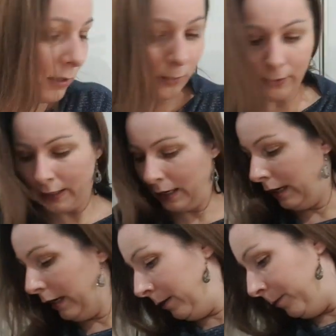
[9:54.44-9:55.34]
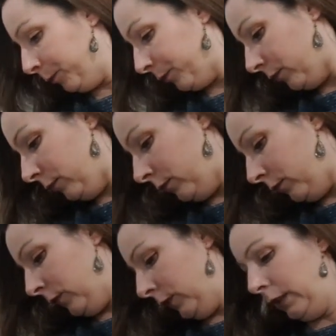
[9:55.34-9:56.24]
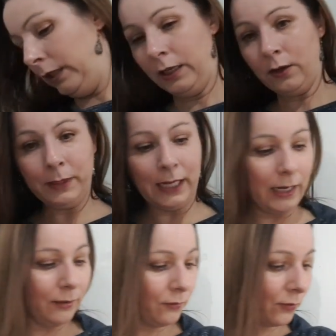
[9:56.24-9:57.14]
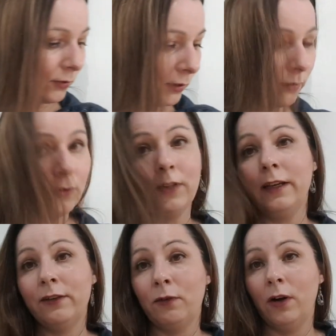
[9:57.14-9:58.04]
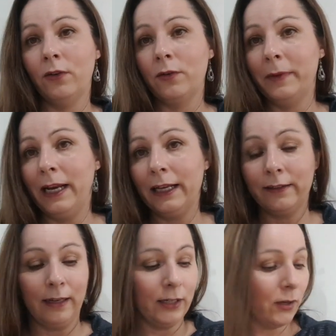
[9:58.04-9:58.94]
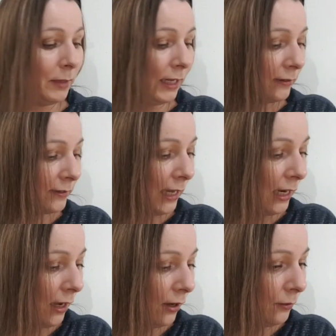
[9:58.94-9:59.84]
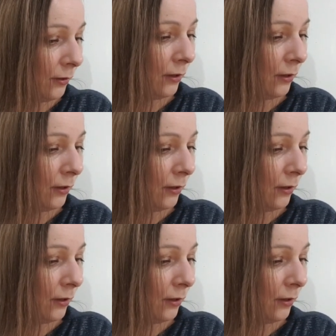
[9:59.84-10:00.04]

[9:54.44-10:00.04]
you okay? Are you coming out? He's right under my legs now. Are you coming out to say hello?